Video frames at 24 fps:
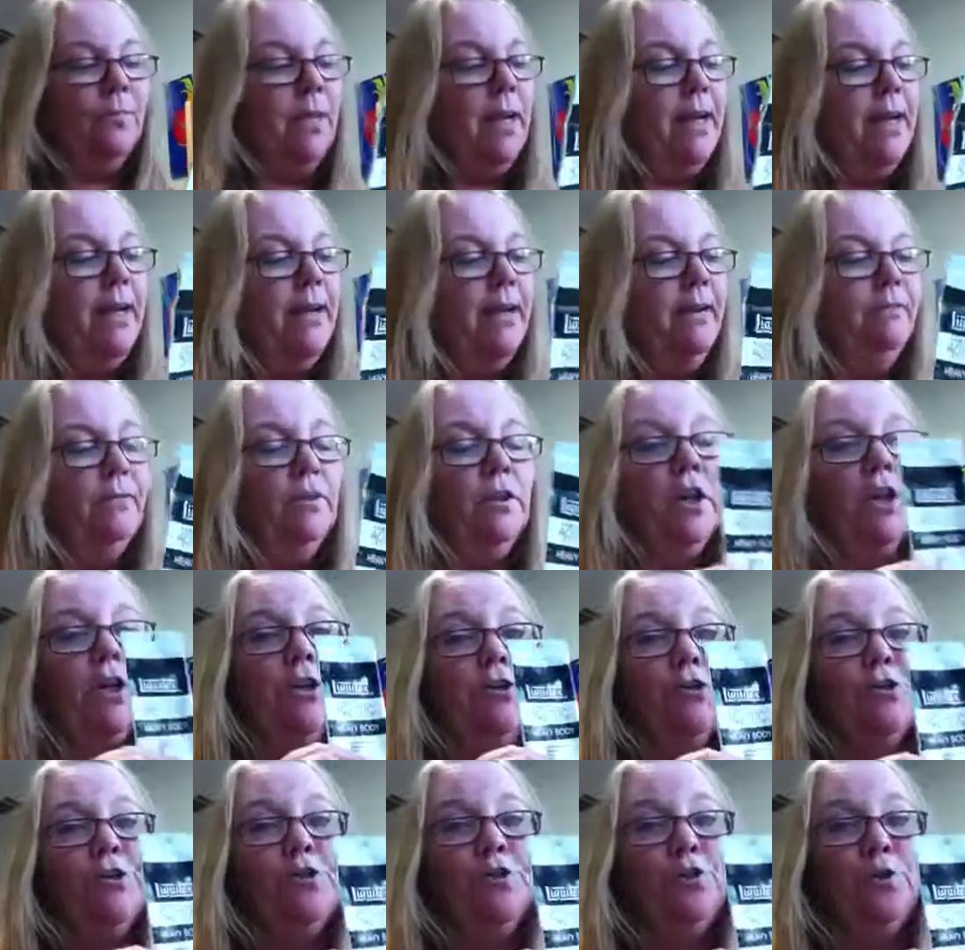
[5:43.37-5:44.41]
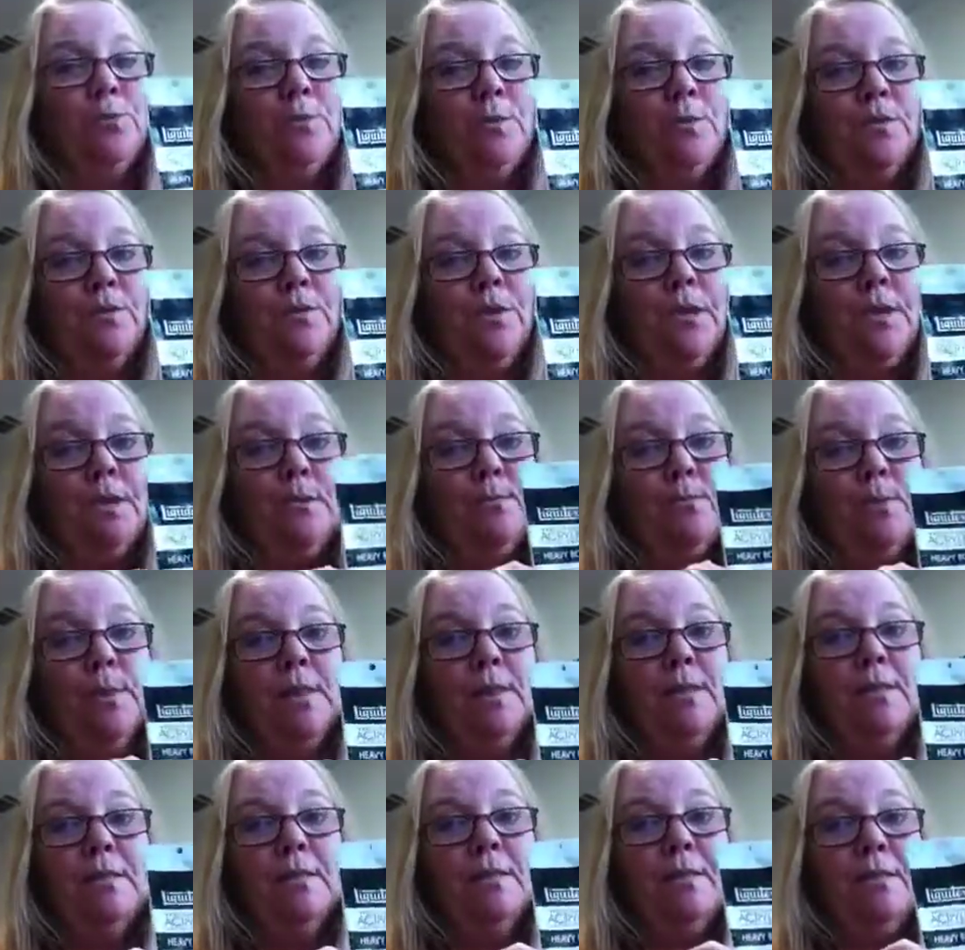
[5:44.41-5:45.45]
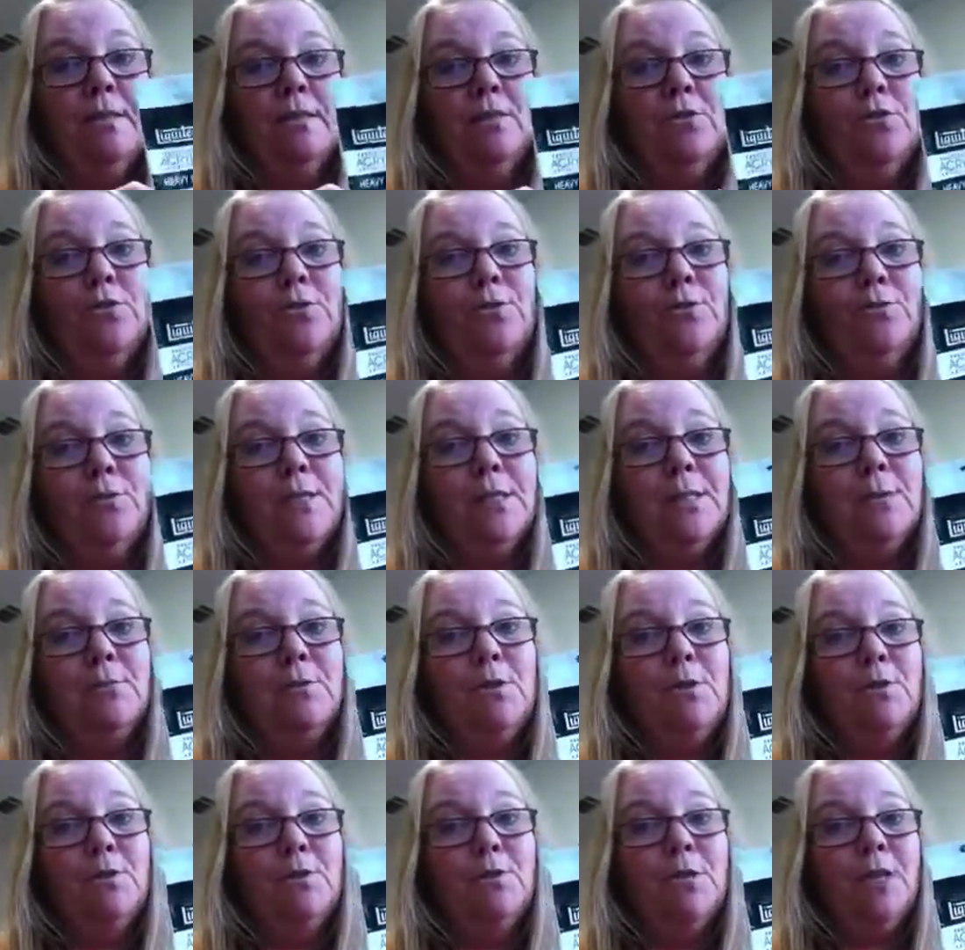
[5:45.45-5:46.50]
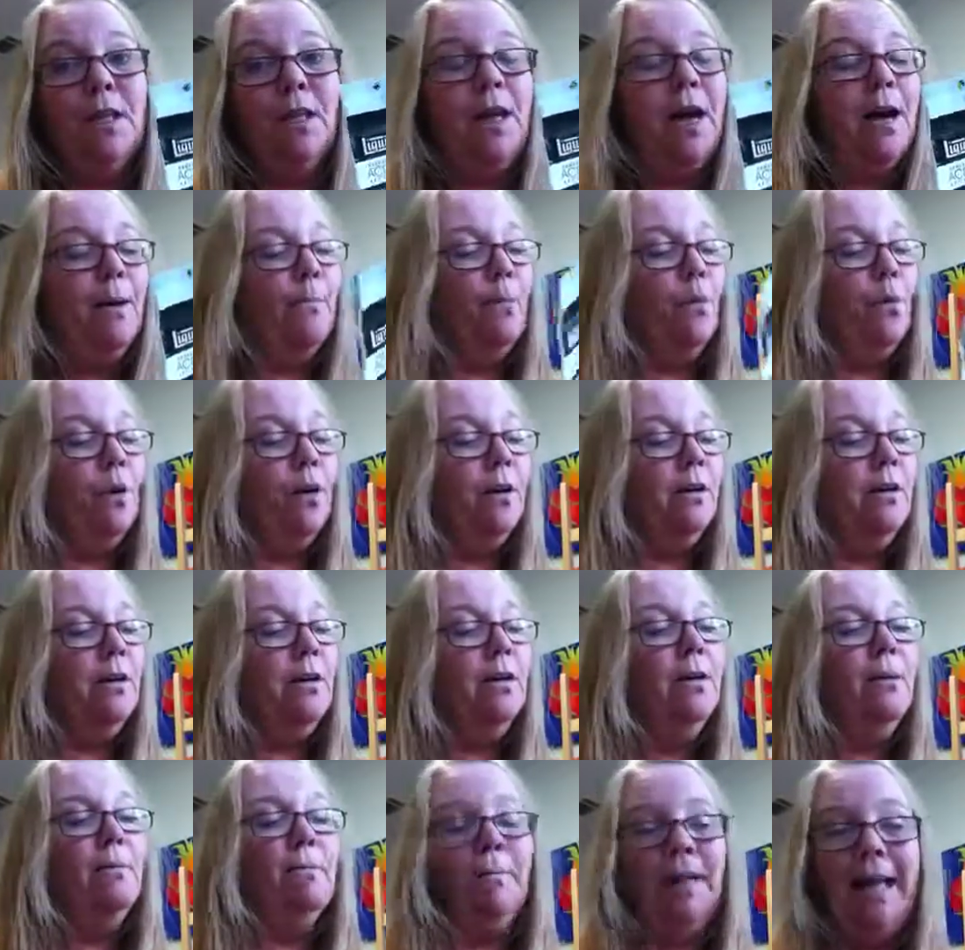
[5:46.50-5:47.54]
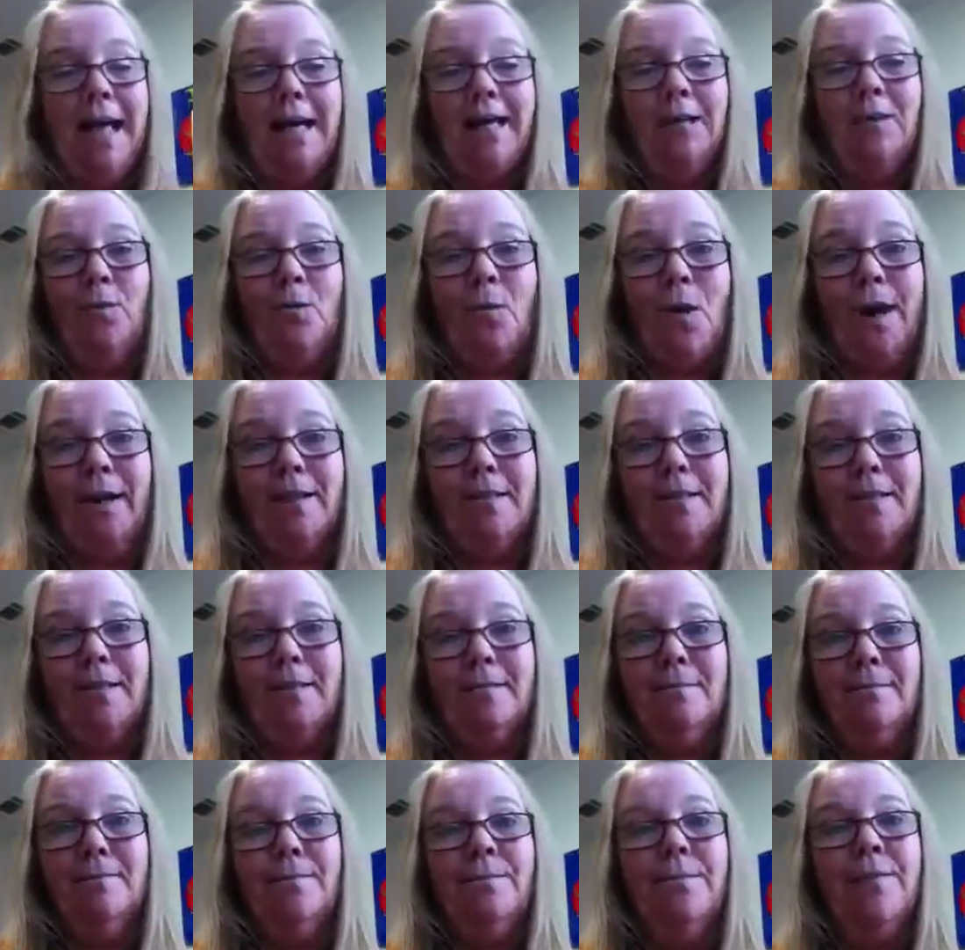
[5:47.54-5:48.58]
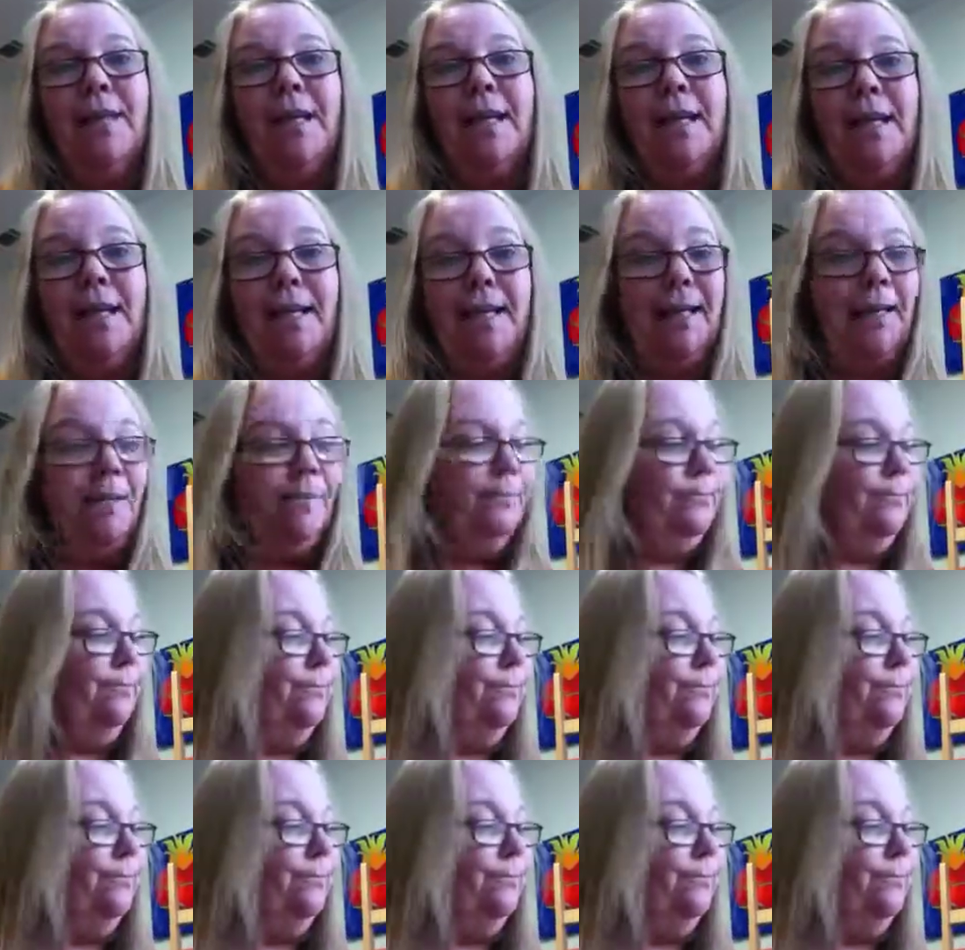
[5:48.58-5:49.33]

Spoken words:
I have large tubes of these because you do seem to use a lot more black and white than any